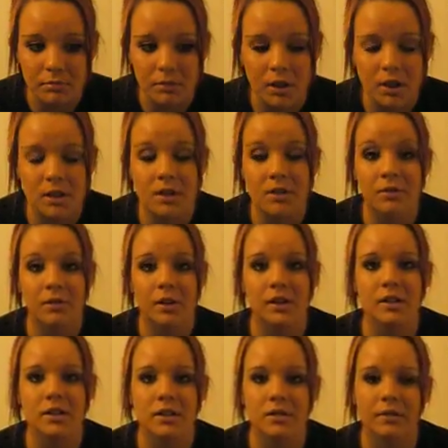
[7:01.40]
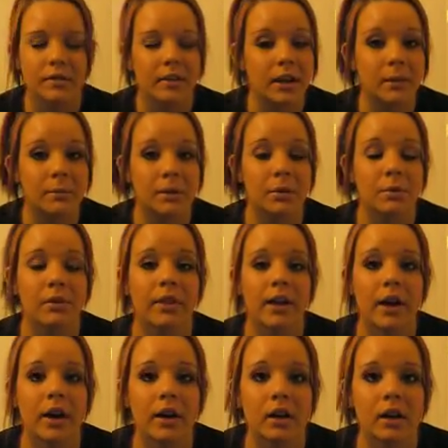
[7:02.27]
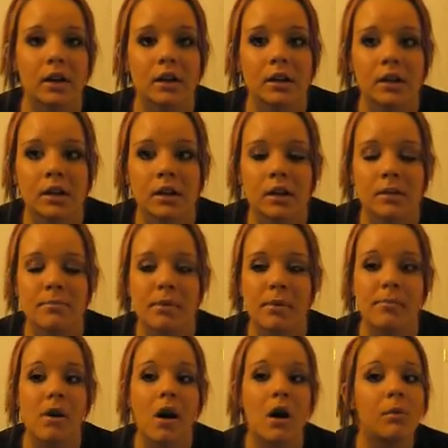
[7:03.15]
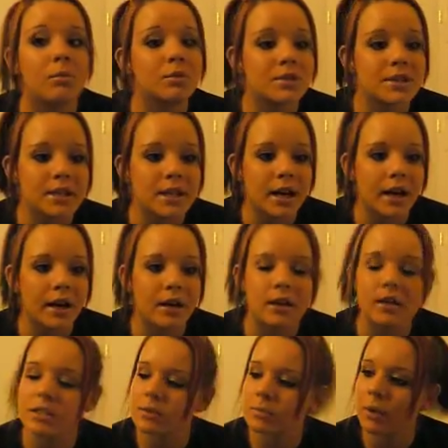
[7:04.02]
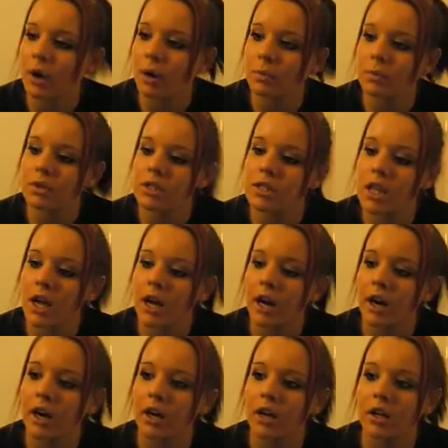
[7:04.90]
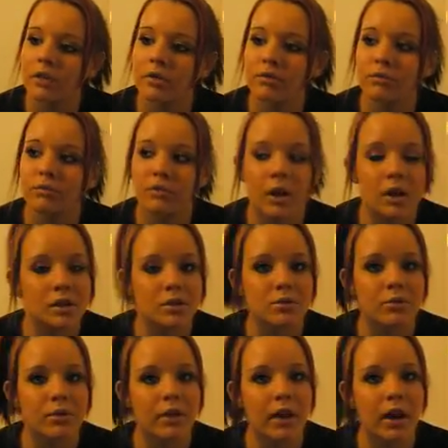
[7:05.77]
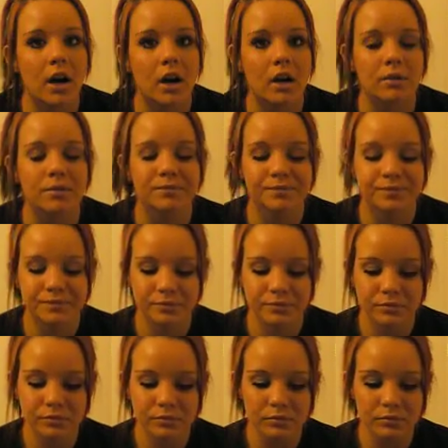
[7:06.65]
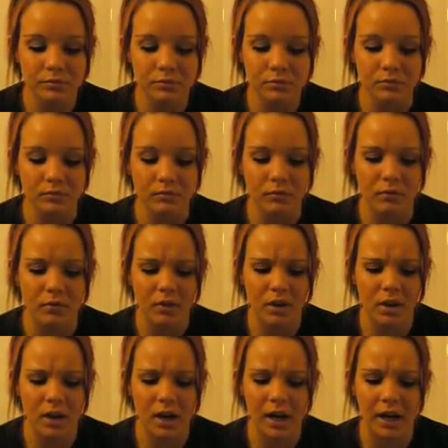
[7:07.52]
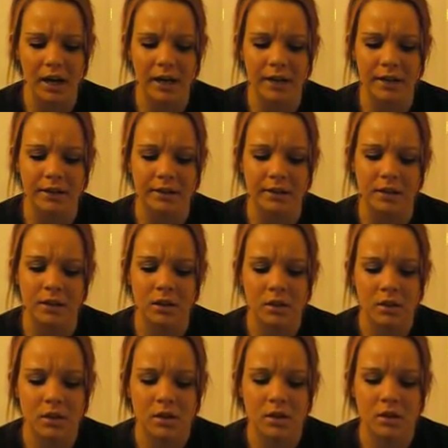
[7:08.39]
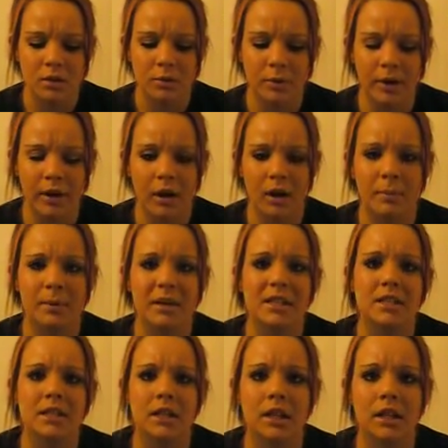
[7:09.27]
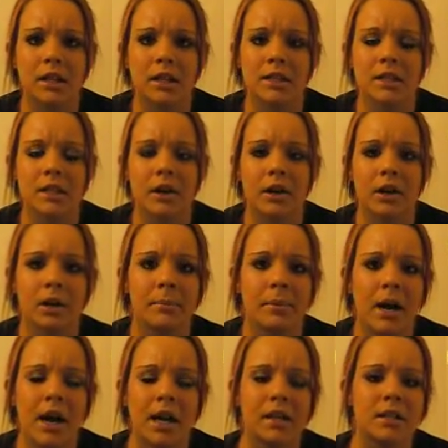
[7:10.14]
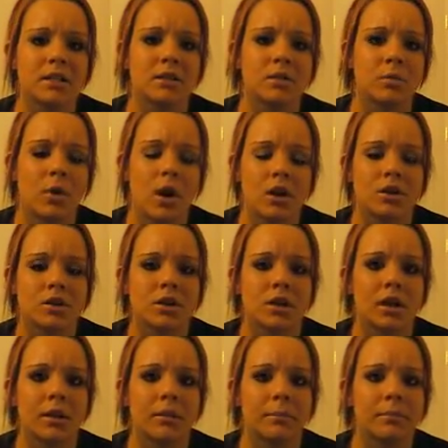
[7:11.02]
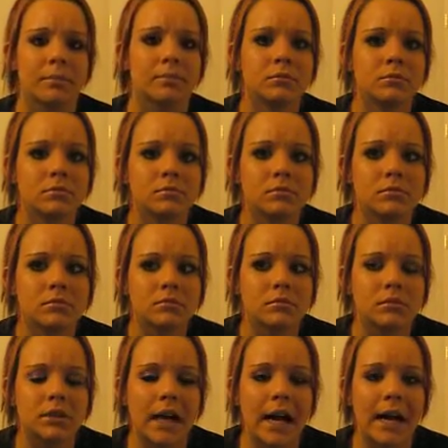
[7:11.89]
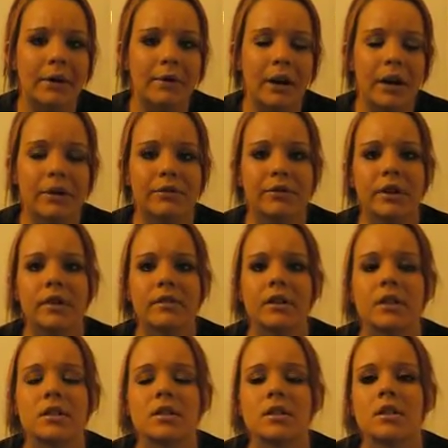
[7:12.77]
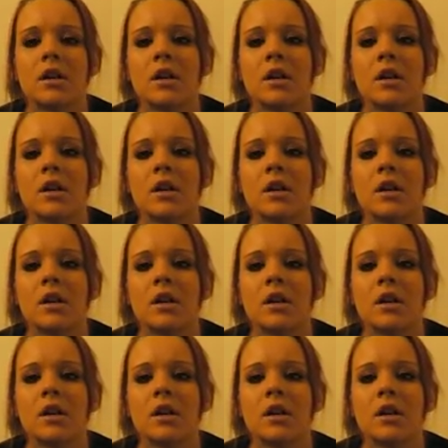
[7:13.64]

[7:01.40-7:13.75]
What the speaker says: Lots of friends and family were there. My mom was there, his mom was there, friends were there, and we all basically said our goodbyes and watched him die right in front of us.